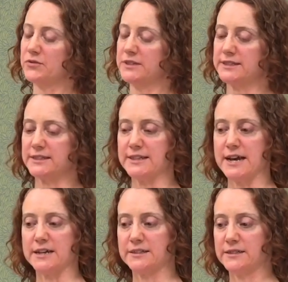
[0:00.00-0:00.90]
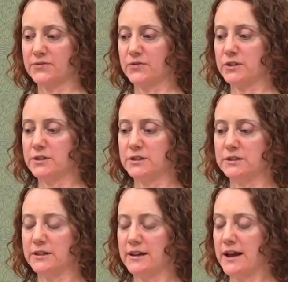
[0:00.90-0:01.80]

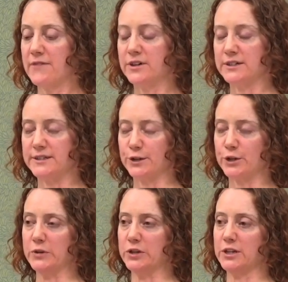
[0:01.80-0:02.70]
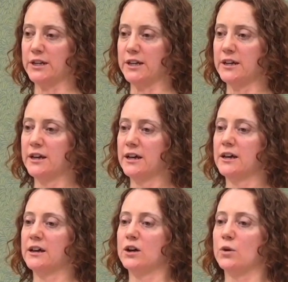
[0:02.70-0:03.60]
successful efforts in a community
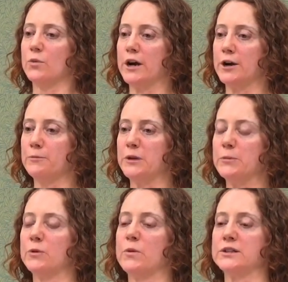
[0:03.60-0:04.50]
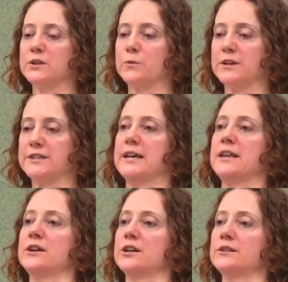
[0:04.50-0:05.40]
where people want to work
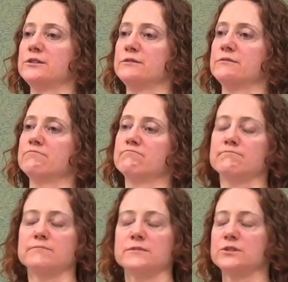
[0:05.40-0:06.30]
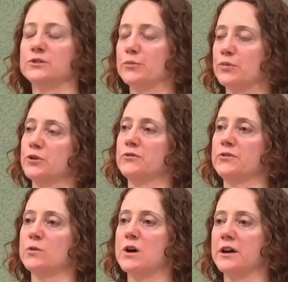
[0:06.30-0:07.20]
together to improve
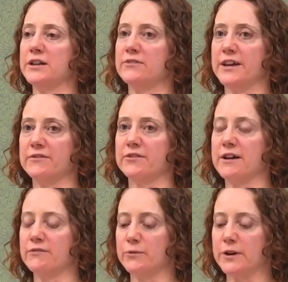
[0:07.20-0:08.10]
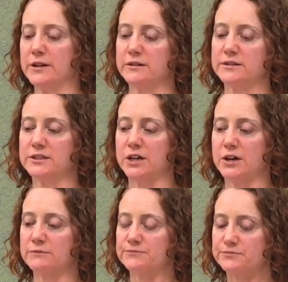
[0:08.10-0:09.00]
the quality of life for everyone.
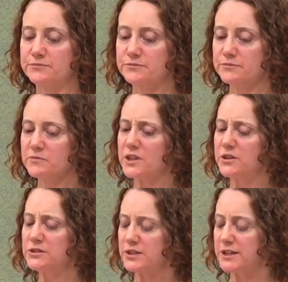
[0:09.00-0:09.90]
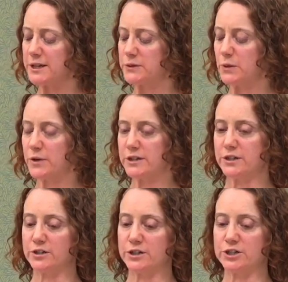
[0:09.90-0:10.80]
So those are the things we want
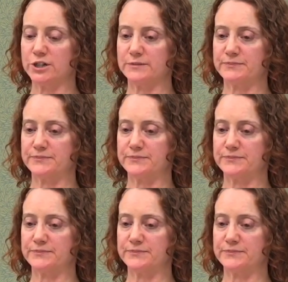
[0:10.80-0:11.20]
to nurture.